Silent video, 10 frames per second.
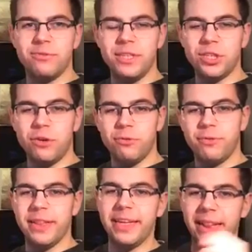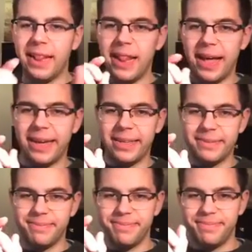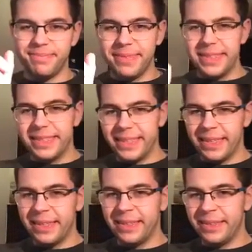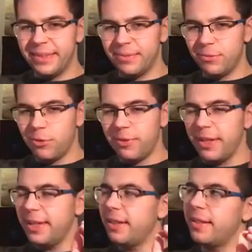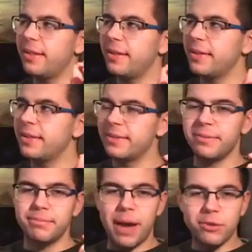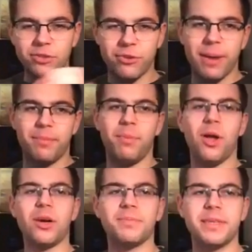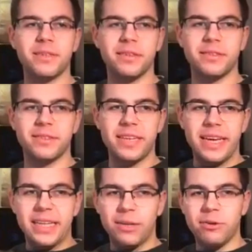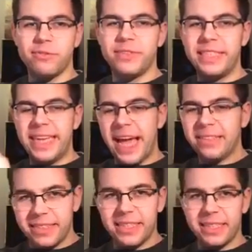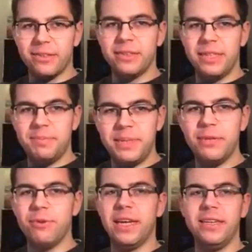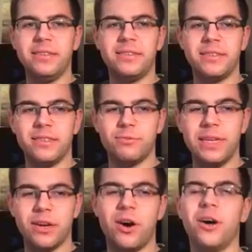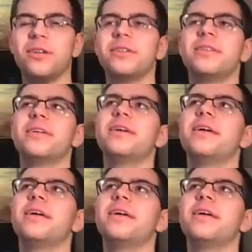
Finish off with a little um, um, with a little uh, mau5trap block because there was a fantastic uh, EP release this week on